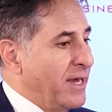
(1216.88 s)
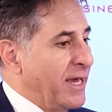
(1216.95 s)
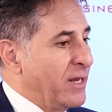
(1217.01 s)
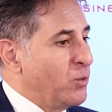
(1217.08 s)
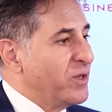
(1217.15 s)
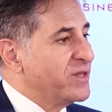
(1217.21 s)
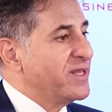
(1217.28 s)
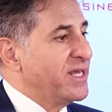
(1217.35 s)
and
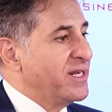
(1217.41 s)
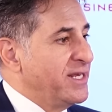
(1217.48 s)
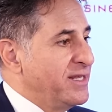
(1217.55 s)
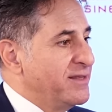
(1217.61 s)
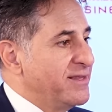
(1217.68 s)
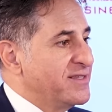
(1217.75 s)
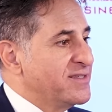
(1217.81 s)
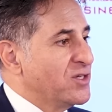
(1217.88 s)
what they
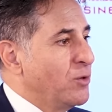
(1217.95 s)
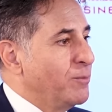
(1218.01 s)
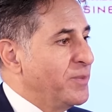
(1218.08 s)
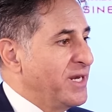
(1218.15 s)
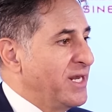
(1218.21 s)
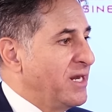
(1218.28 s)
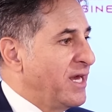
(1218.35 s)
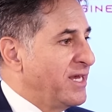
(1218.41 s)
need this
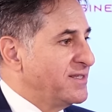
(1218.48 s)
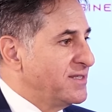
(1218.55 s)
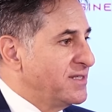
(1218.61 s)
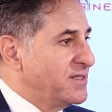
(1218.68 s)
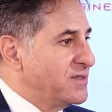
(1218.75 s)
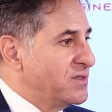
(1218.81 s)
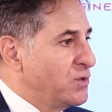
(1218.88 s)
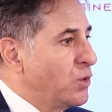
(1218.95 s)
company
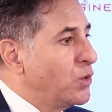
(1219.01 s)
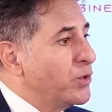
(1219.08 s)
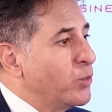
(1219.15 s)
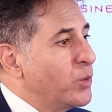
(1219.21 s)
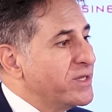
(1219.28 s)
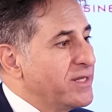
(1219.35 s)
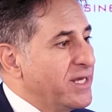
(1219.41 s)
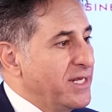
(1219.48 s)
license, or
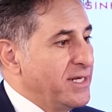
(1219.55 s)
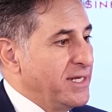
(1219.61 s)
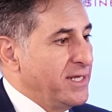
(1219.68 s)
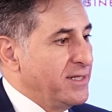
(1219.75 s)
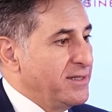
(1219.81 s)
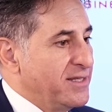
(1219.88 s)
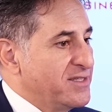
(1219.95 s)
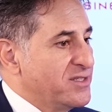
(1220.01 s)
what they
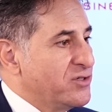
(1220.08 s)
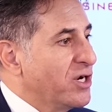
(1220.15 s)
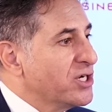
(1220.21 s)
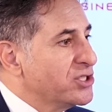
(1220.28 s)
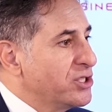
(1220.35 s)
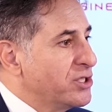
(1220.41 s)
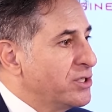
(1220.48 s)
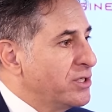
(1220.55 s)
need the
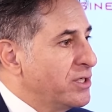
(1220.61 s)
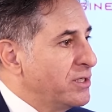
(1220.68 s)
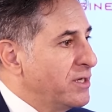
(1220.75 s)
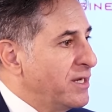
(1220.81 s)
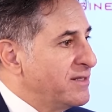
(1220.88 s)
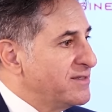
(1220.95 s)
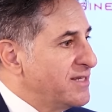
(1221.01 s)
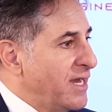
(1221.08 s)
structure
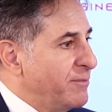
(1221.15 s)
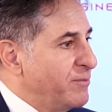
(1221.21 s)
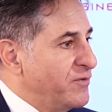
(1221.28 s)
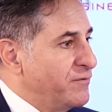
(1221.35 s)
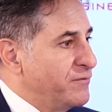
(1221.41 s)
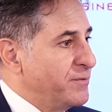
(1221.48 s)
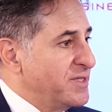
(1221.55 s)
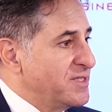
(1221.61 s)
and type
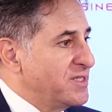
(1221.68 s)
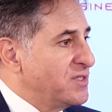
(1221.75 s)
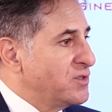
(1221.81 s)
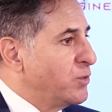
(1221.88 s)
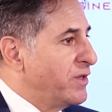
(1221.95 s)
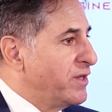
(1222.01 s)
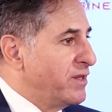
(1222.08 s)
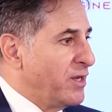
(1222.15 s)
of business,
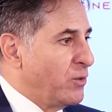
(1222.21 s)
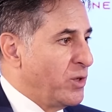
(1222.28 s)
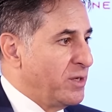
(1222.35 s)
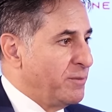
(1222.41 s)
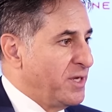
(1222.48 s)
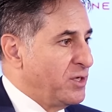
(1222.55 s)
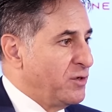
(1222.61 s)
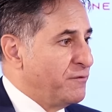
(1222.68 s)
whether they want
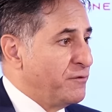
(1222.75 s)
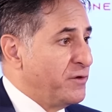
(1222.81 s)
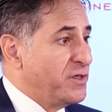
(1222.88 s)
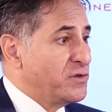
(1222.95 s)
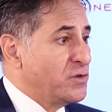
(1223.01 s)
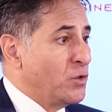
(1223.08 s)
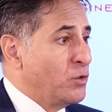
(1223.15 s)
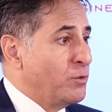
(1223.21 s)
to be in a free
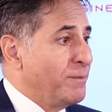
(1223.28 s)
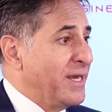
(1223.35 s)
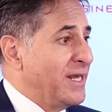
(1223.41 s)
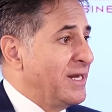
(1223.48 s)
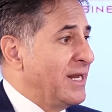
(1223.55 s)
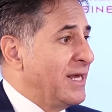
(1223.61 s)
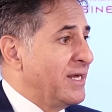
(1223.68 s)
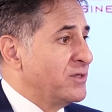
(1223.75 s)
zone,
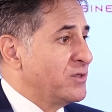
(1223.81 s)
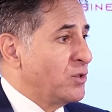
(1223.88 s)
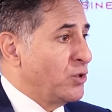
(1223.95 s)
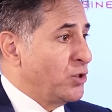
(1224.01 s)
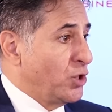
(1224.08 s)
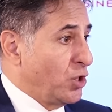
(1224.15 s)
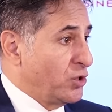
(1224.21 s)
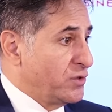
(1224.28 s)
mainland,
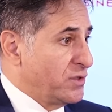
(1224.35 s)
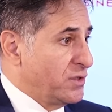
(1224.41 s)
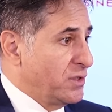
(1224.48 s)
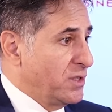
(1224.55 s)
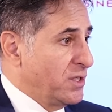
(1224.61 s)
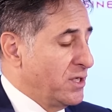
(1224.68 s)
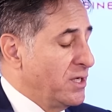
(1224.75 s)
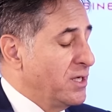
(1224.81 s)
or not.
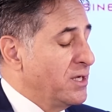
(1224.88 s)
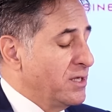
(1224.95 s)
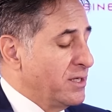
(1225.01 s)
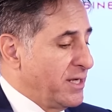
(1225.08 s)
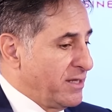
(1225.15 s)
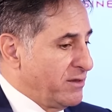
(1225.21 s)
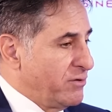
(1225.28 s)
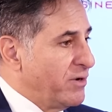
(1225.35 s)

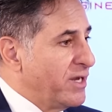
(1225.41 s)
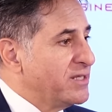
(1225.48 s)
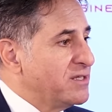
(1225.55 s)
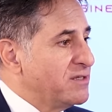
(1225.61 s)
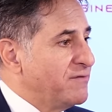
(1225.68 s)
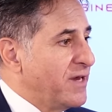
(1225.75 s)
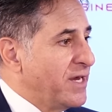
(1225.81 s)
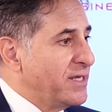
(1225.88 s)
Get the right
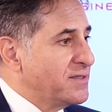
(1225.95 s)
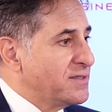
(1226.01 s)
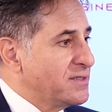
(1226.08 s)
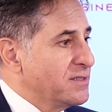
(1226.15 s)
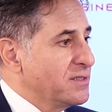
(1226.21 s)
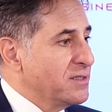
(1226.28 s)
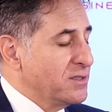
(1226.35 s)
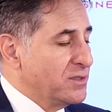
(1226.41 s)

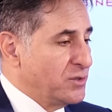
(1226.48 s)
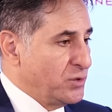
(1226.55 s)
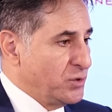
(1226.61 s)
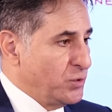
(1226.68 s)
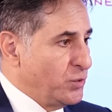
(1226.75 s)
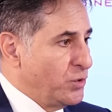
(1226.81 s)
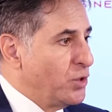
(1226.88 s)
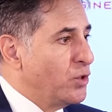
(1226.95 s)
advice,
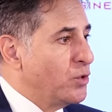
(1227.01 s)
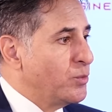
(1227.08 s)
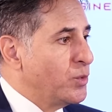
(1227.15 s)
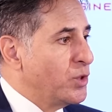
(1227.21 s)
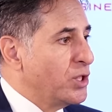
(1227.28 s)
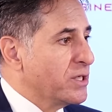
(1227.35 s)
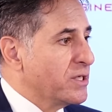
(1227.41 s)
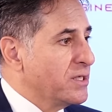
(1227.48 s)
do the
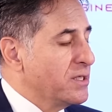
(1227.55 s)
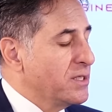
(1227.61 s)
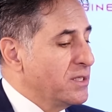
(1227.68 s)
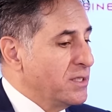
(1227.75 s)
homework,